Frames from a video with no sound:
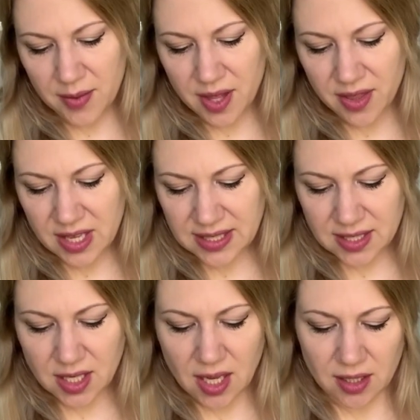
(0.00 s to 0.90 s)
This
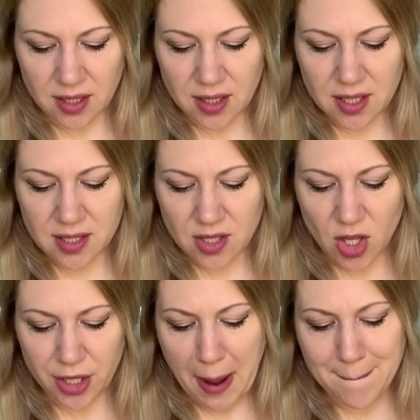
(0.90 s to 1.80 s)
color is
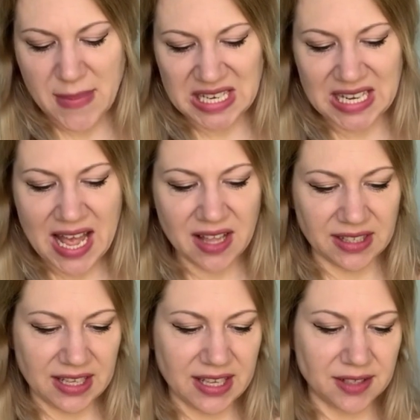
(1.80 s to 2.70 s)
called
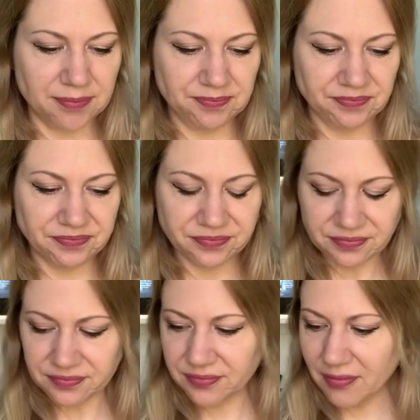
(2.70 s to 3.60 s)
Medallion.
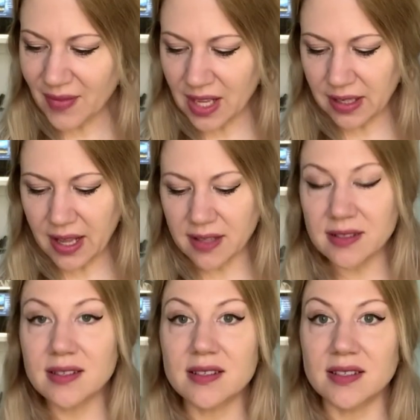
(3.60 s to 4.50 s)
And again,
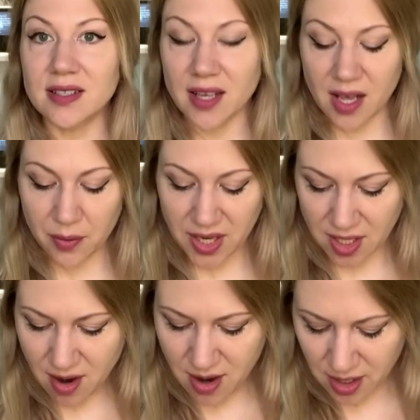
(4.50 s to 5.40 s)
this is a DK weight
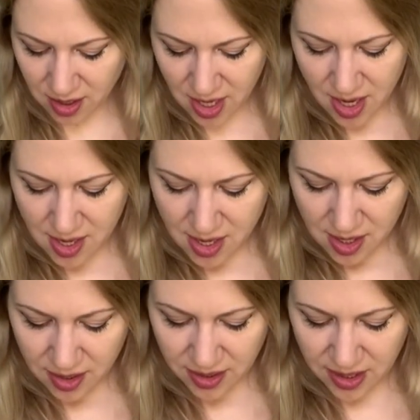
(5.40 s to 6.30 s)
yarn.
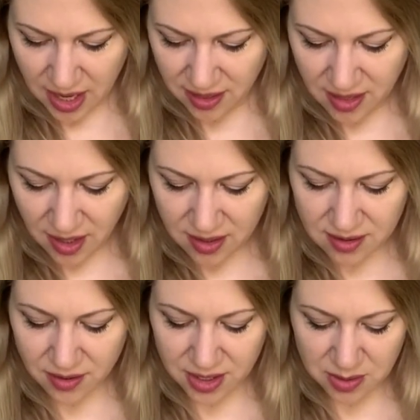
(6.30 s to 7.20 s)
I think it is
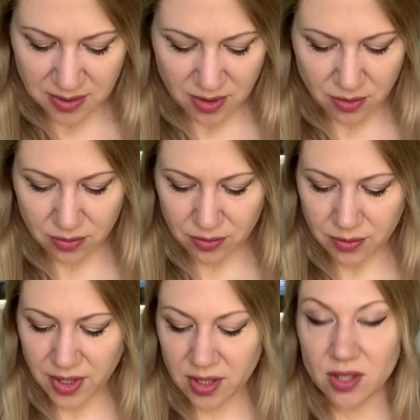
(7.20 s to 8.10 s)
going to be
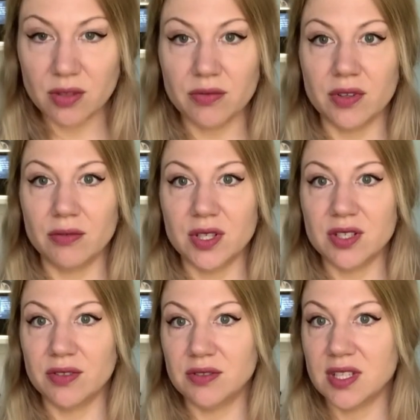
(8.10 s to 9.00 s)
really cute for the Ridge
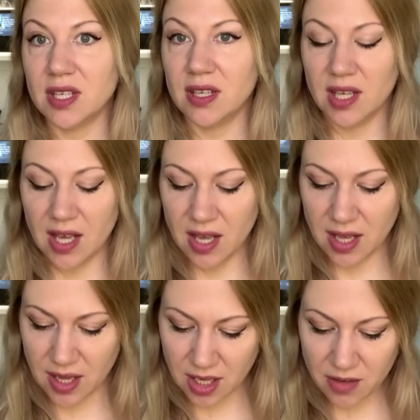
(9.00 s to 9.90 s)
VT.
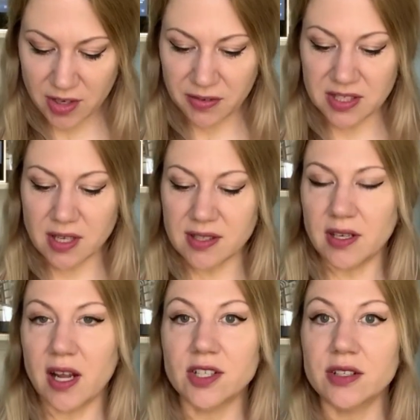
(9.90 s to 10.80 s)
Even if it doesn't
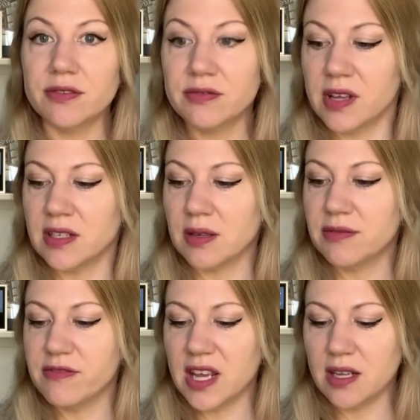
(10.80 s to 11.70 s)
actually end up
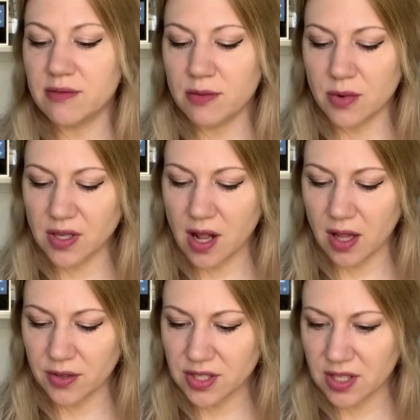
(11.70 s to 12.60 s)
fading from one
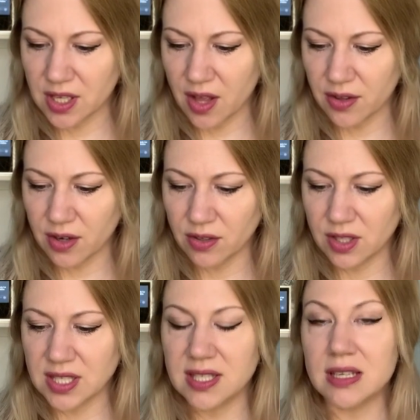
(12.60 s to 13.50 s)
color to the other, you
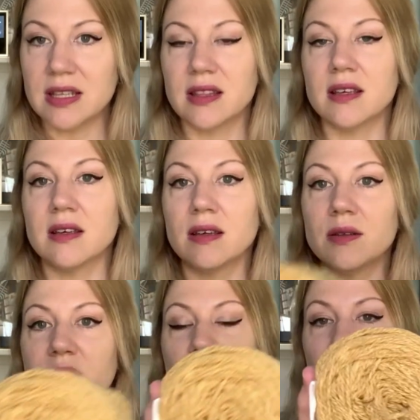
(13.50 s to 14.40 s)
can see that
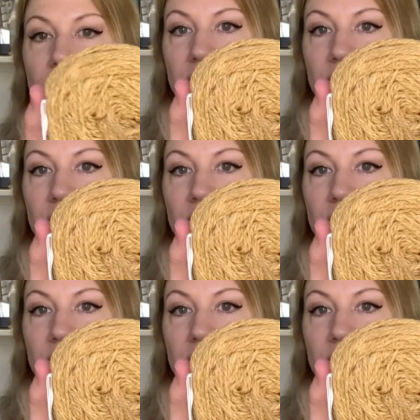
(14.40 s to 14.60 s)
the merino